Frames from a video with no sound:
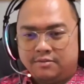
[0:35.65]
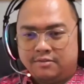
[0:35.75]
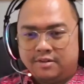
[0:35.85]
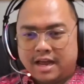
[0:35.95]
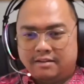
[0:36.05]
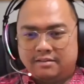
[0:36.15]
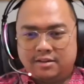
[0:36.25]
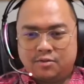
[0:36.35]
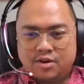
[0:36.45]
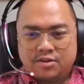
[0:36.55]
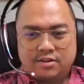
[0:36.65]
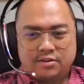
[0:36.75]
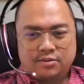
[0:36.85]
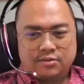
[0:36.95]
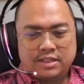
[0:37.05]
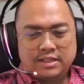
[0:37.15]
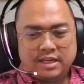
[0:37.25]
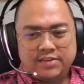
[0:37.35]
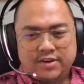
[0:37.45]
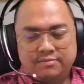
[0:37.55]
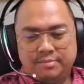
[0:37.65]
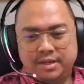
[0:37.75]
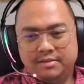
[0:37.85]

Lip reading: Don't forget to answer the questions through this